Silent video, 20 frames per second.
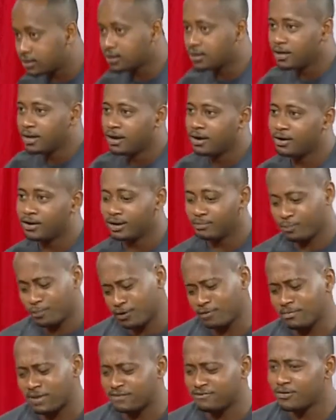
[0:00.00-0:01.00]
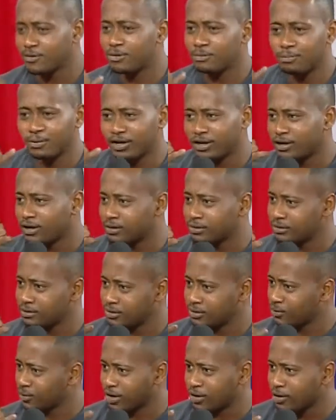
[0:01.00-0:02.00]
Or I mm -hmm. put mm-hmm. my phone, put it on the
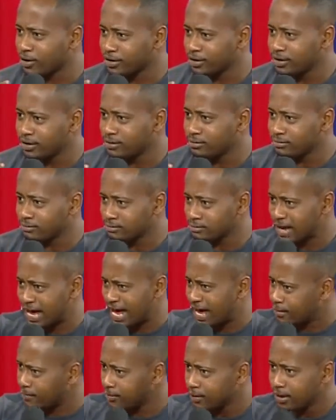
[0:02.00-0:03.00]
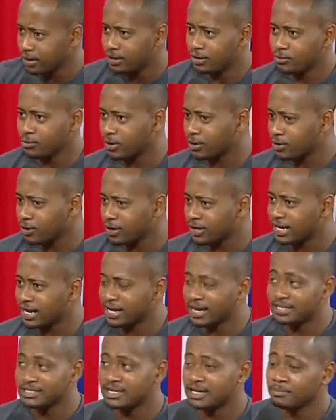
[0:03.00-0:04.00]
recording app, and mm -hmm. record that,
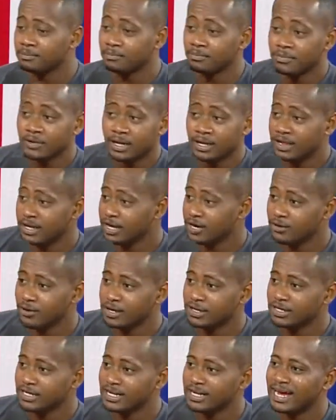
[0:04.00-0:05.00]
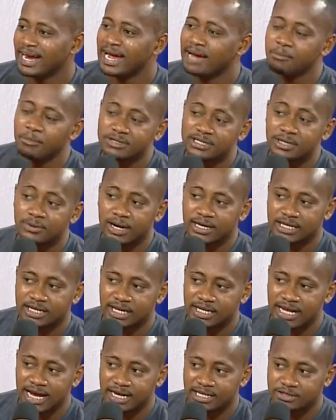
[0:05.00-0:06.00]
because then later on in the night, I mostly write in the
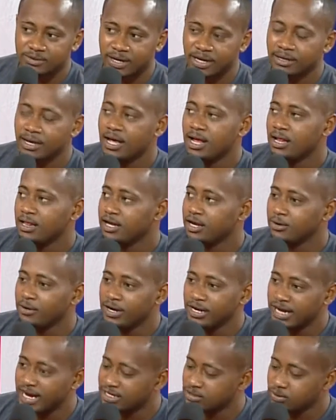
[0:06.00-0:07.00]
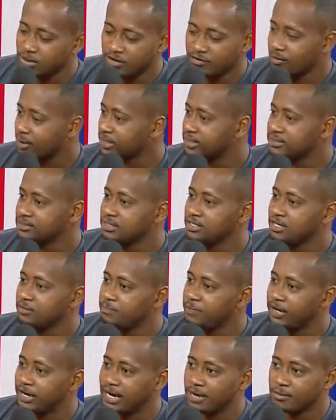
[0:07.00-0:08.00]
nights, right? Later on in the nights, when everyone is
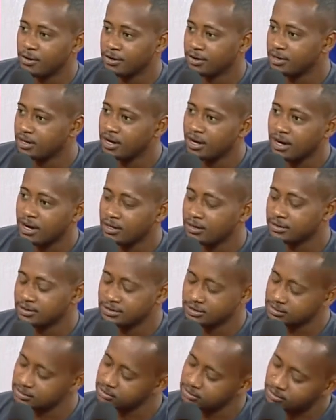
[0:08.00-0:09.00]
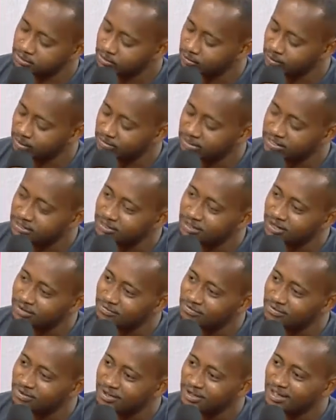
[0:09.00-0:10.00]
sleeping, I'm out in the hall just doing my stuff.
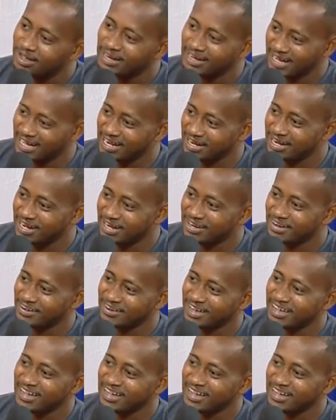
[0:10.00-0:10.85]
Doing it. And getting it done, yeah.